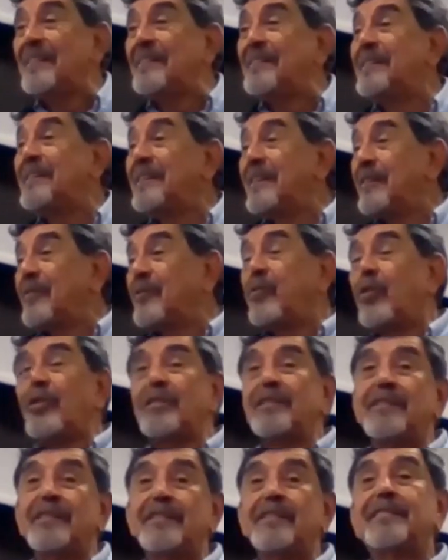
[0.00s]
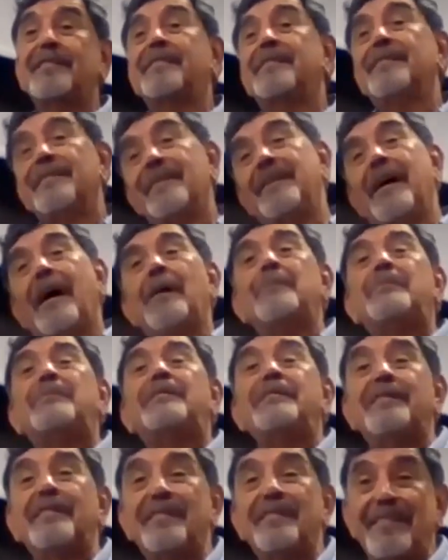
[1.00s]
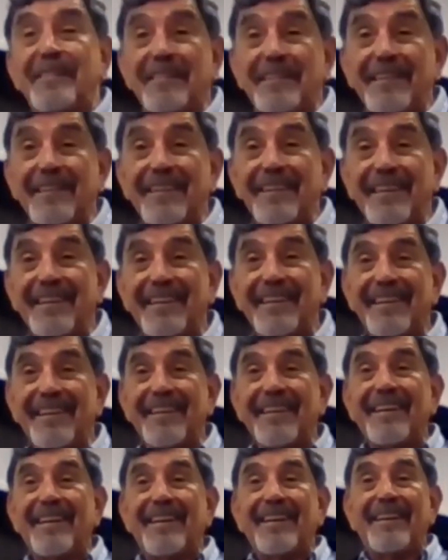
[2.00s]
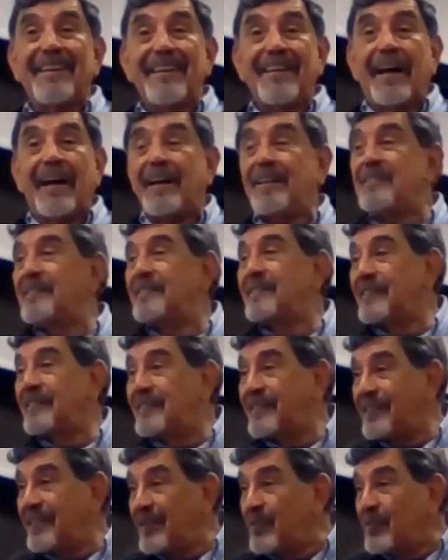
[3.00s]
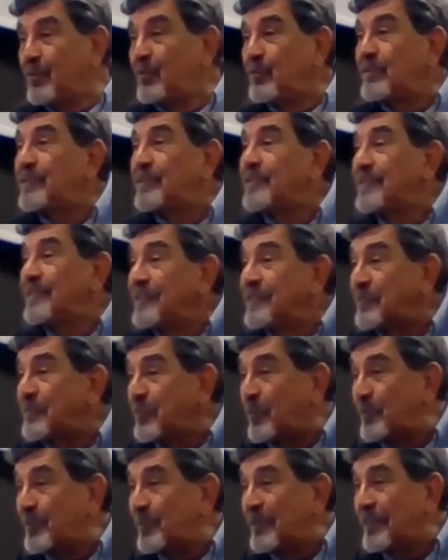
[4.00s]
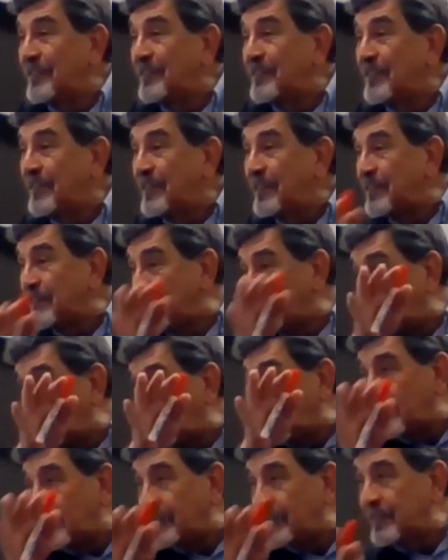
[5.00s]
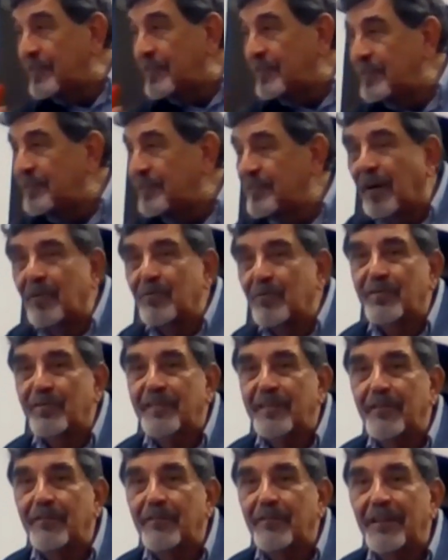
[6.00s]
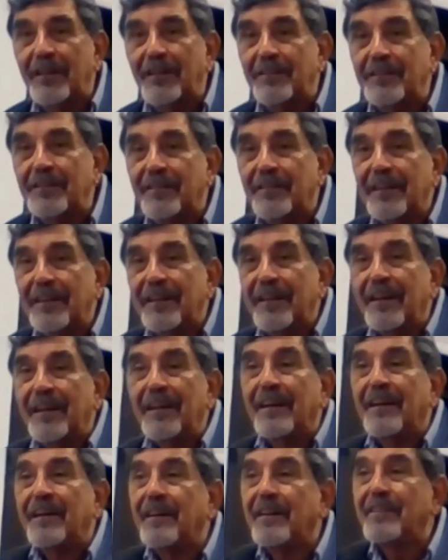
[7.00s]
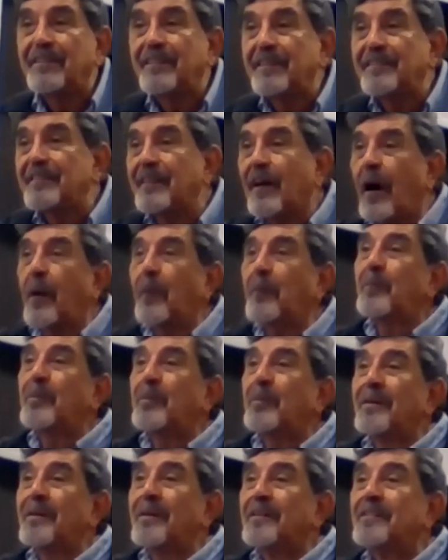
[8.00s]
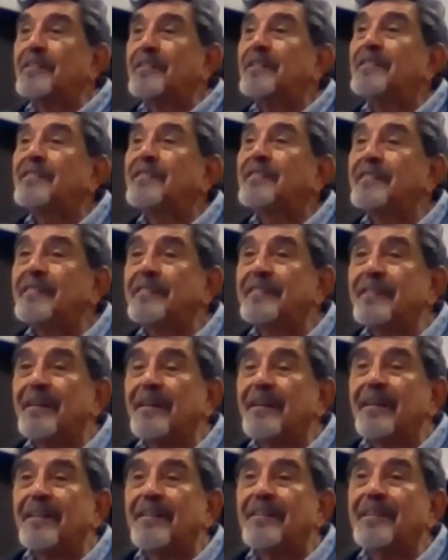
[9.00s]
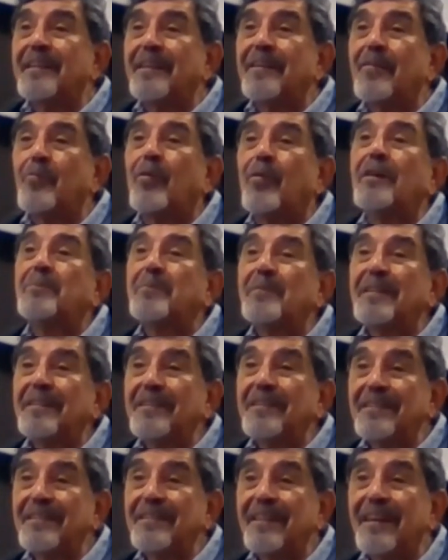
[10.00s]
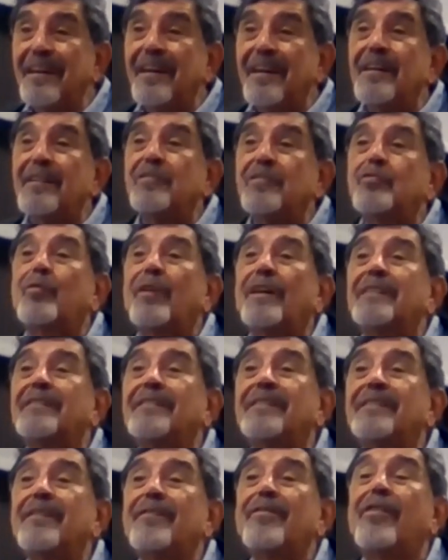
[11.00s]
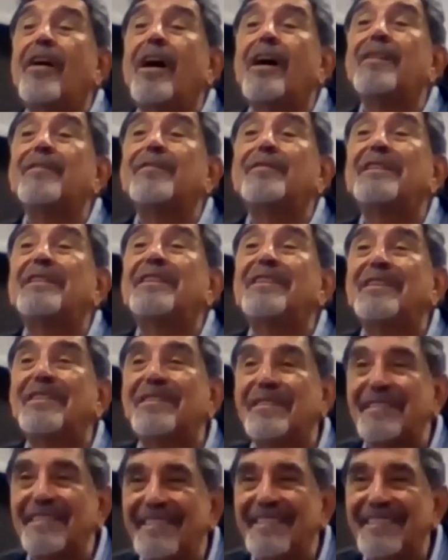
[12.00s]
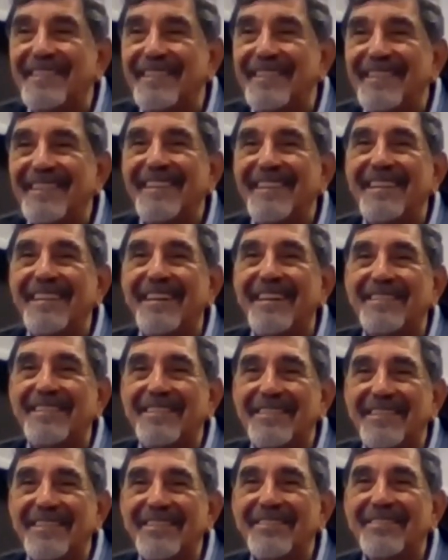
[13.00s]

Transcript: The foreigners empty the city, and the city loses its population. Its population is down to 700. It is up, reaches the 1 million 25 years later.